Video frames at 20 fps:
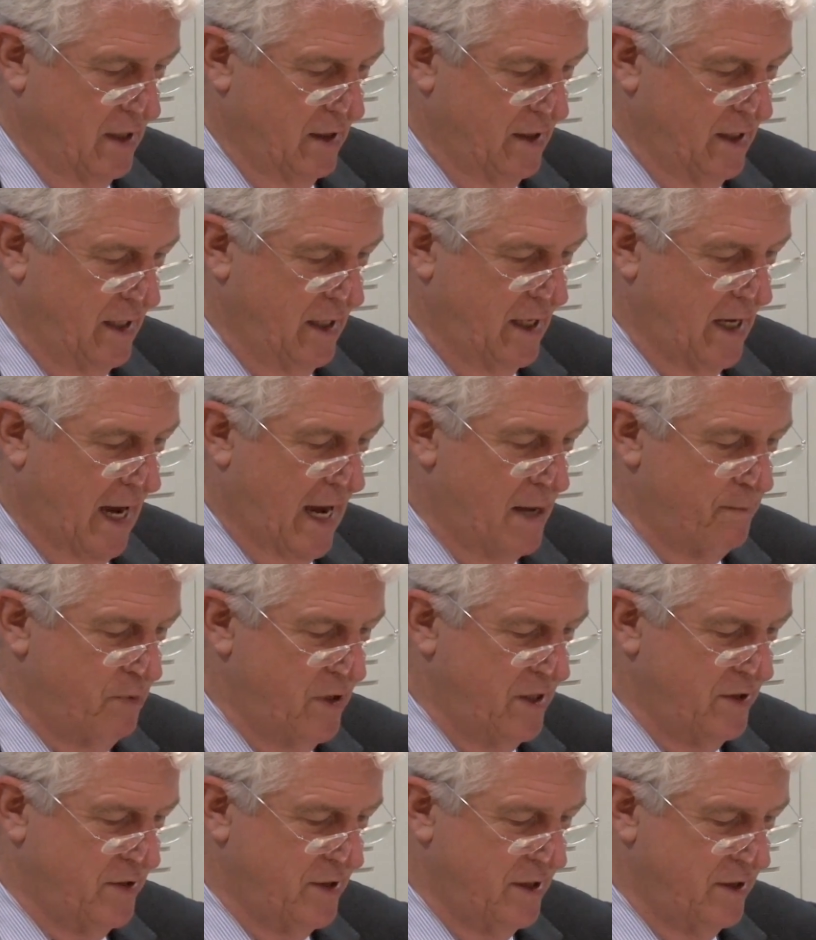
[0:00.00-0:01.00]
The
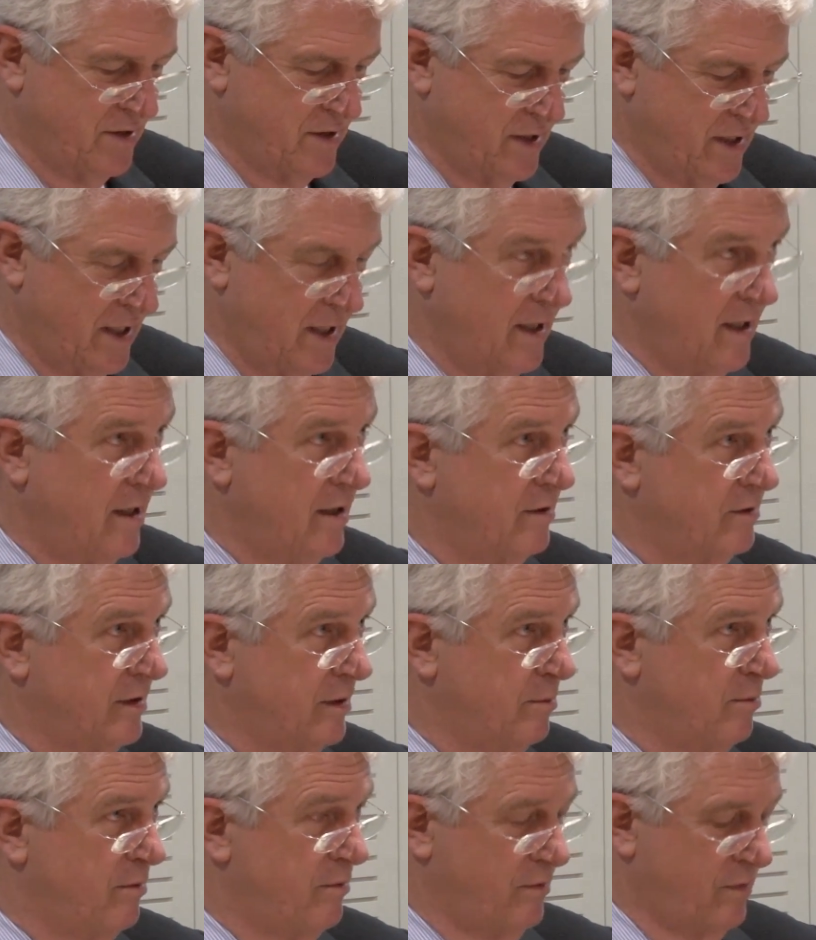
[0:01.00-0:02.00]
IPCC, the